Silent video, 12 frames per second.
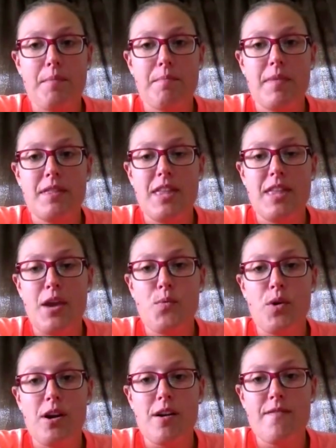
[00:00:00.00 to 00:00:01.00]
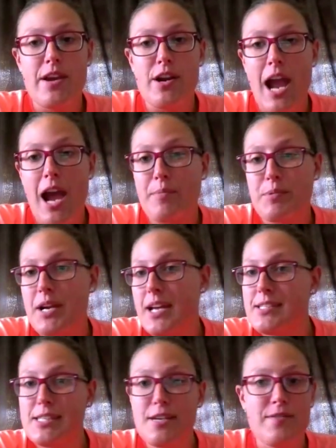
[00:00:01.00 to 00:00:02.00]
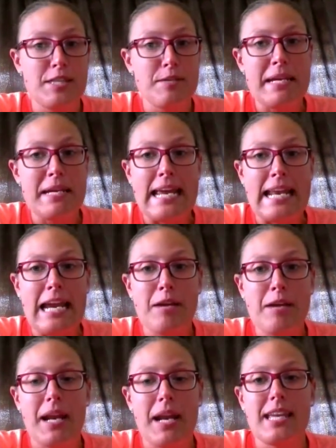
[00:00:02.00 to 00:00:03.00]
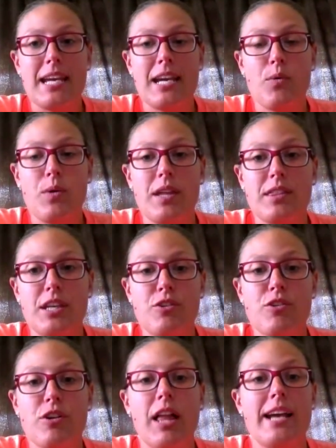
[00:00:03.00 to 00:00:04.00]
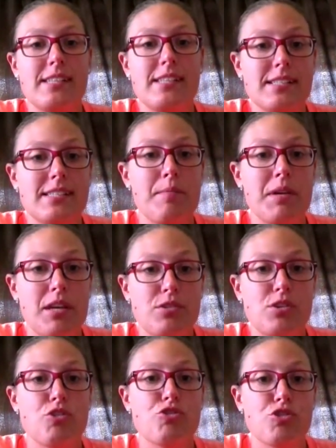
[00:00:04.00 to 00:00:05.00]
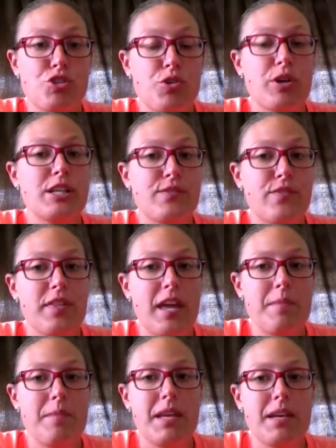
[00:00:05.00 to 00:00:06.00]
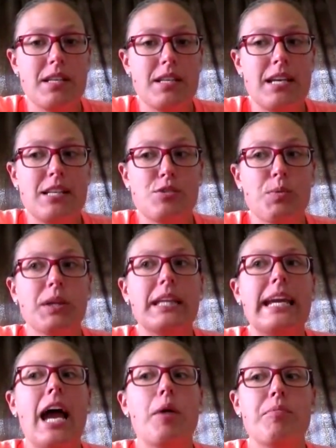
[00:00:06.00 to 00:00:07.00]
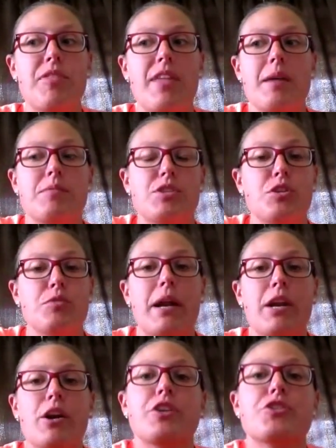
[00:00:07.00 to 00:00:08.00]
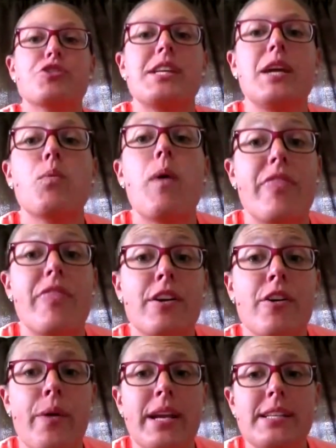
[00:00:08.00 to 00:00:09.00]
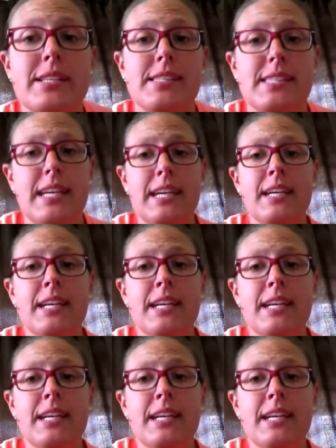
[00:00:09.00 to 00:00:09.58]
They were very apprehensive at the beginning, but I think with utilizing some of those social stories for them, that it's really helped them to better understand what they're going to see